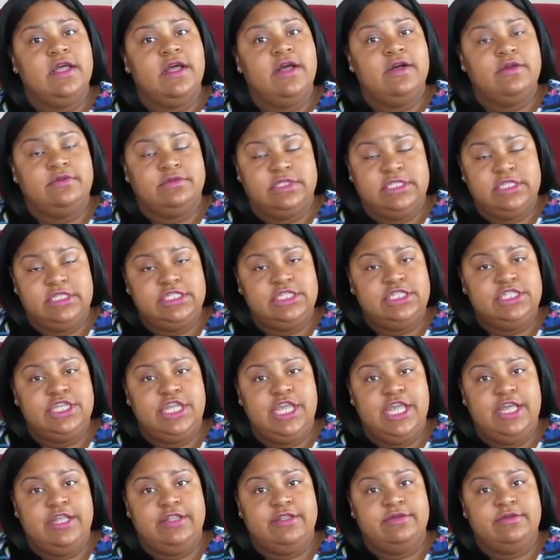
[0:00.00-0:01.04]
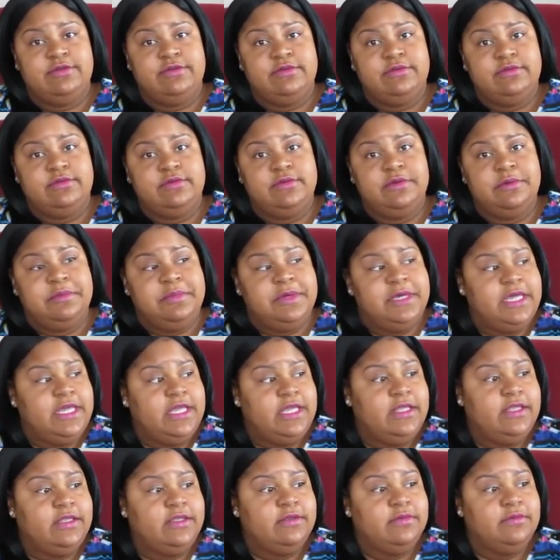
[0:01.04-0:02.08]
on this channel.
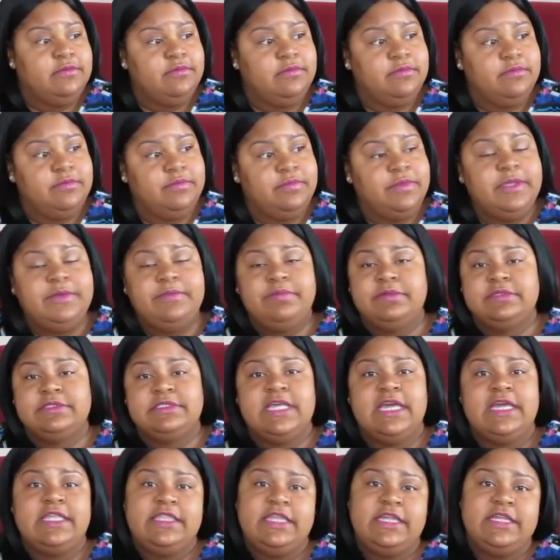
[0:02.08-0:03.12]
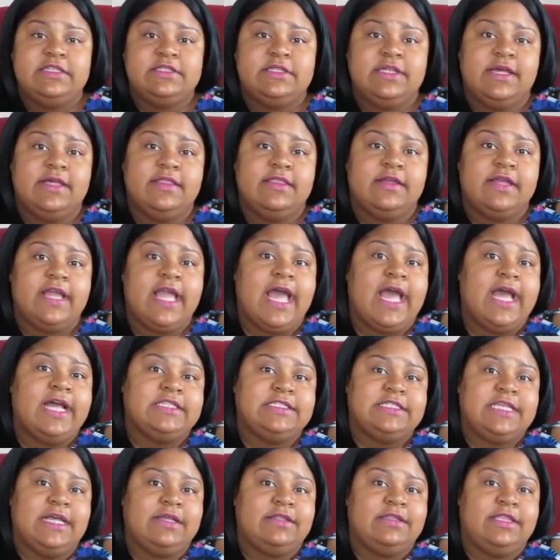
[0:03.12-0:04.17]
But people say there's other
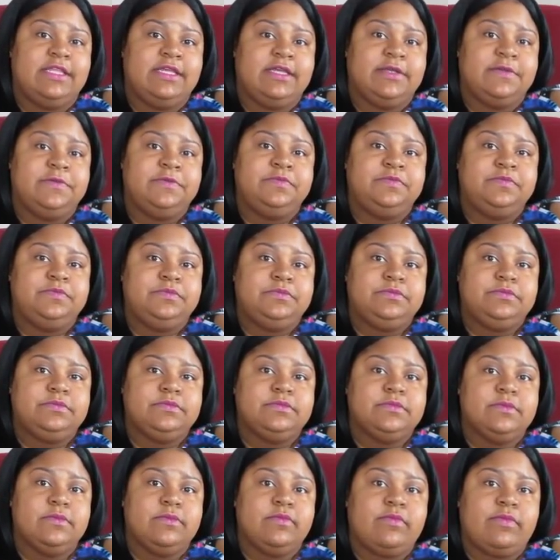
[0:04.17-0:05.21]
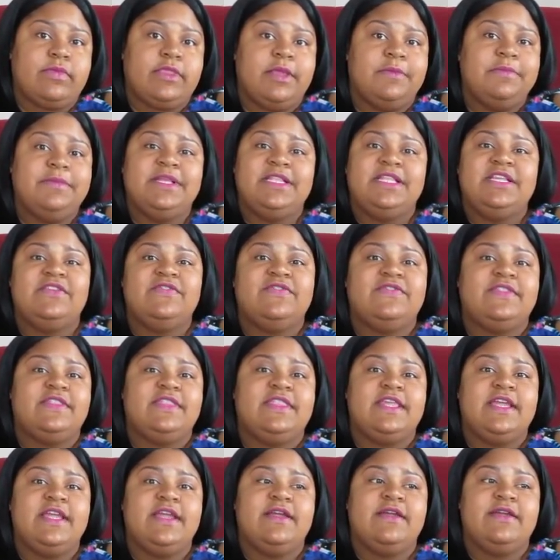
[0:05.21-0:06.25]
gods out there. But if
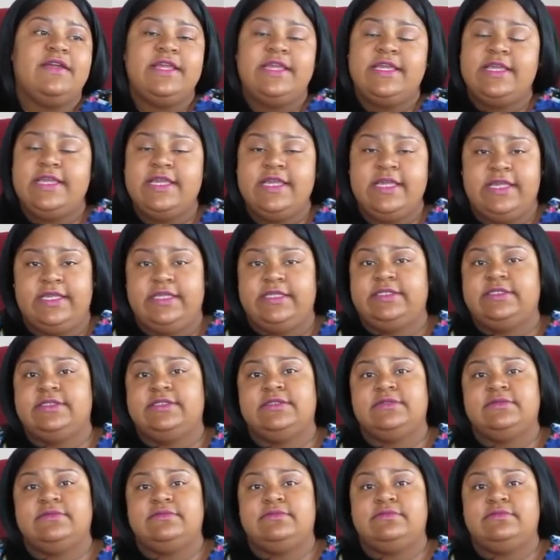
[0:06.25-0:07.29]
there is,